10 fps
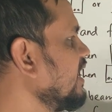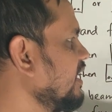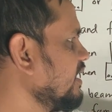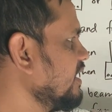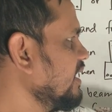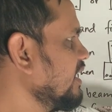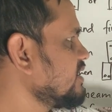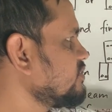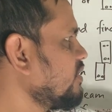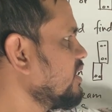A.
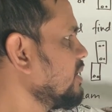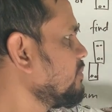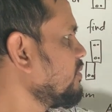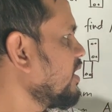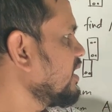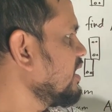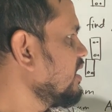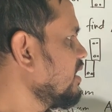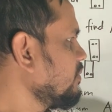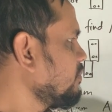AS1 Fy
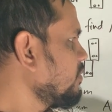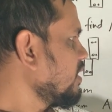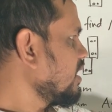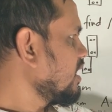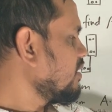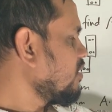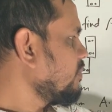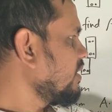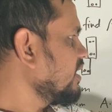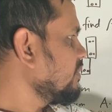
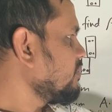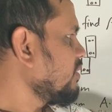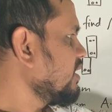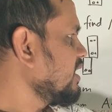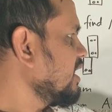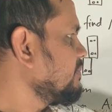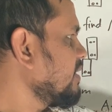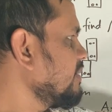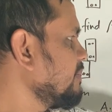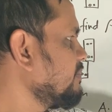over
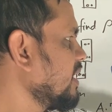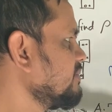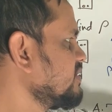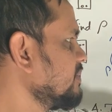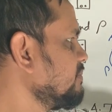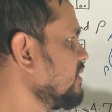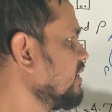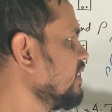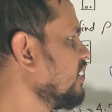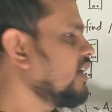0.85 F prime C
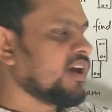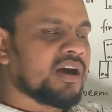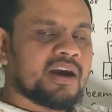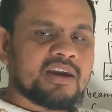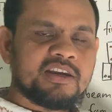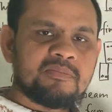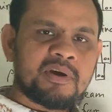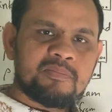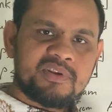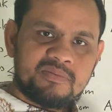B. In
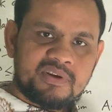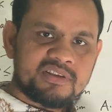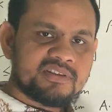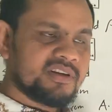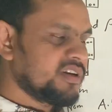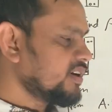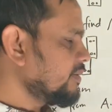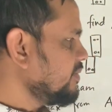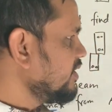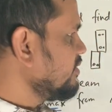my previous
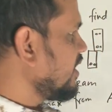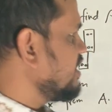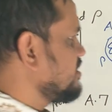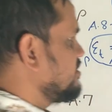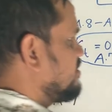video, I